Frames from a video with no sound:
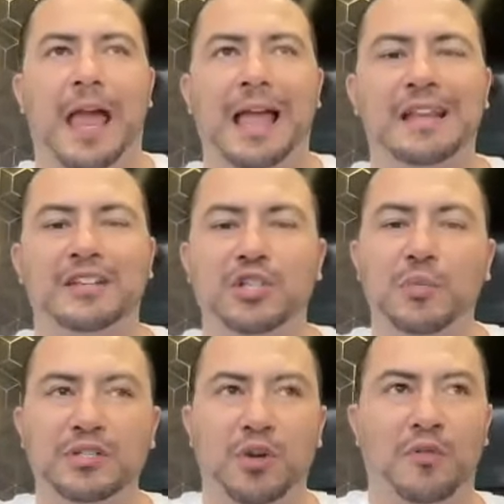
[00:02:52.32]
And it's
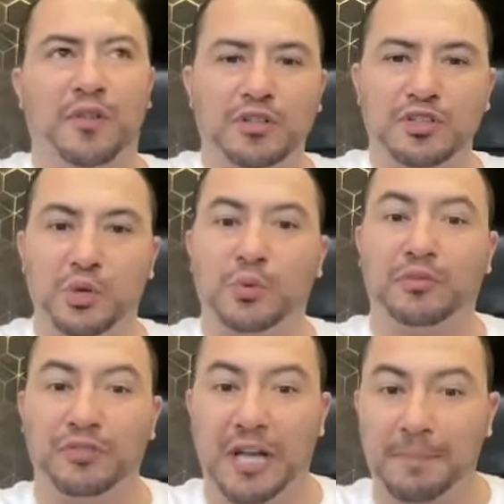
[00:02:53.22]
always over 2 or
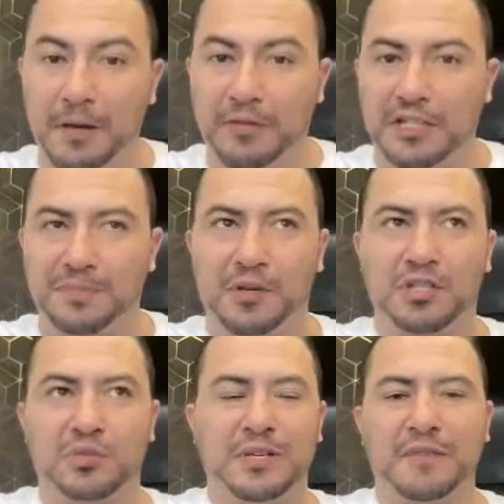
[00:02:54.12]
3 day periods
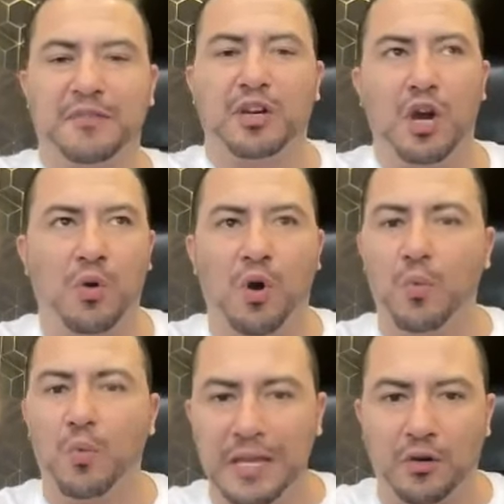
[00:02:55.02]
because we never go a
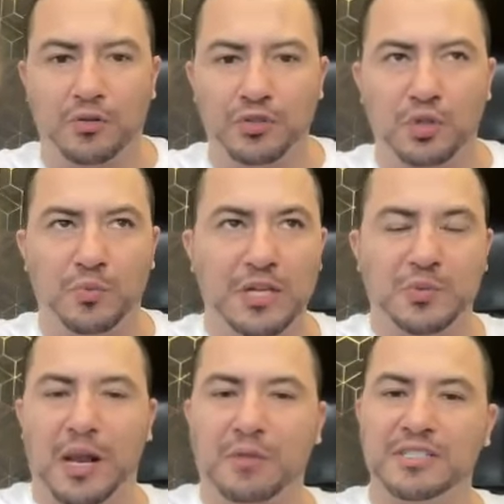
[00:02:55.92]
week or 2 weeks
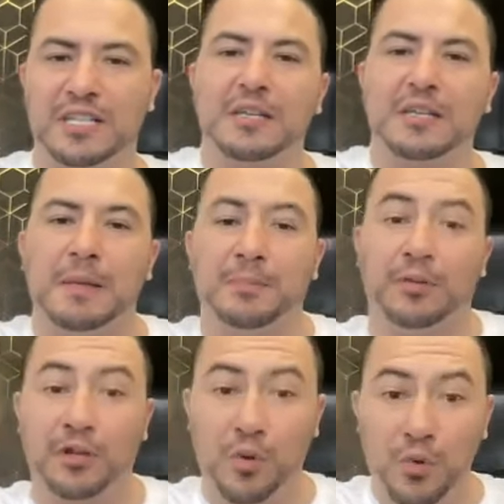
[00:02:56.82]
without sending people
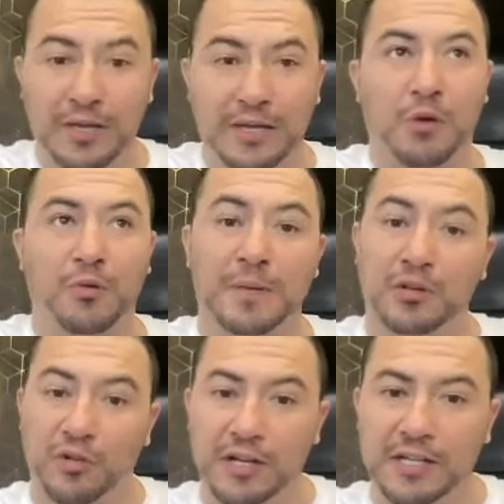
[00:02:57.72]
their coin. That would be
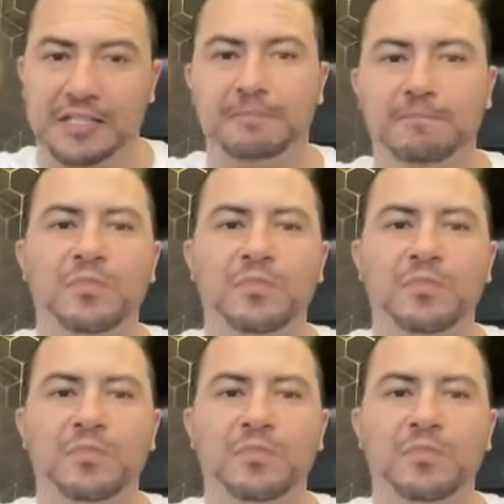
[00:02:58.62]
crazy.